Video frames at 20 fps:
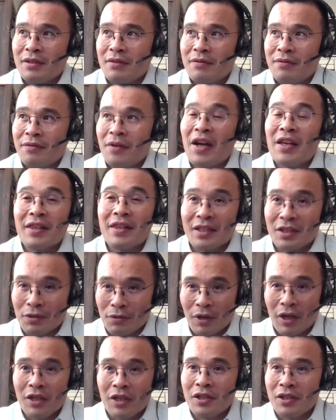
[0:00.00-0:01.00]
find that
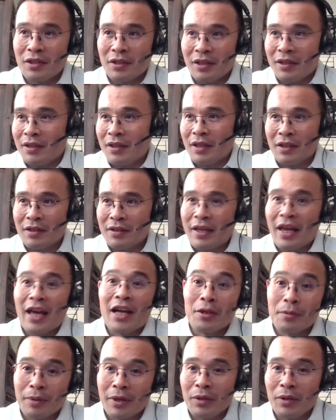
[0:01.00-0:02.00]
direction and then
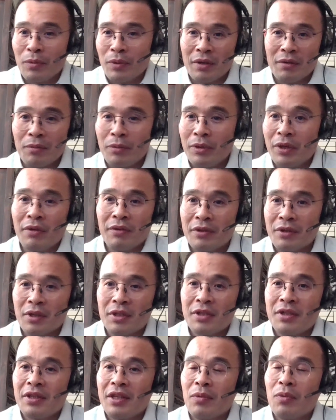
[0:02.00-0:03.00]
calibrate wherever
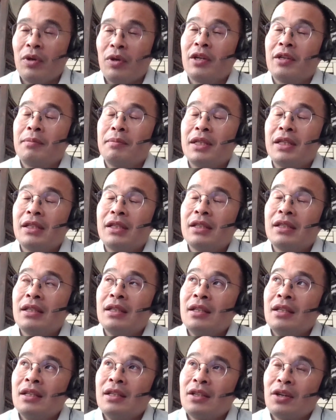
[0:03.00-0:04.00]
direction they want to be
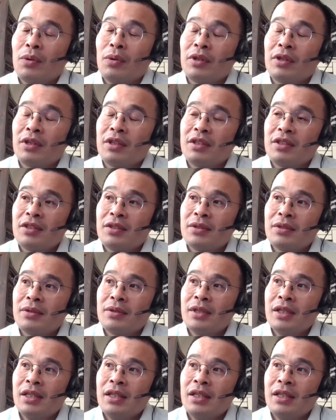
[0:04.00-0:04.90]
going into.